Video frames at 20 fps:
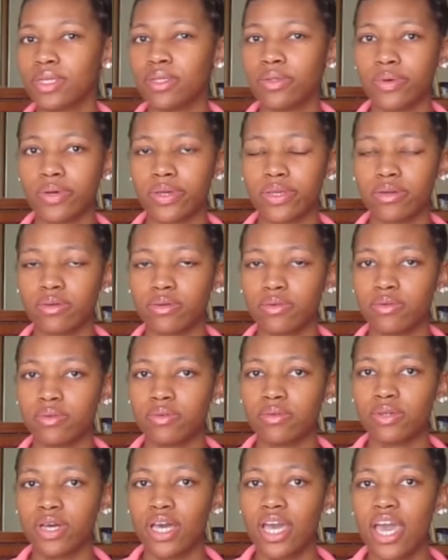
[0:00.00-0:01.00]
loyal.
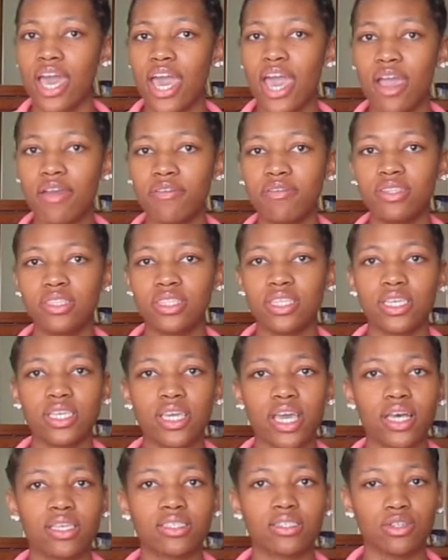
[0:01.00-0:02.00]
Everything
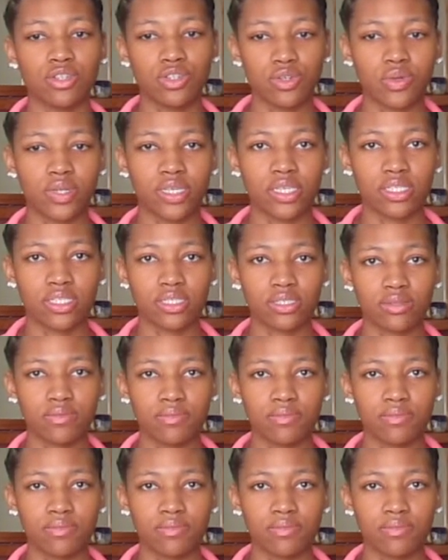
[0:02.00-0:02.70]
has a choice.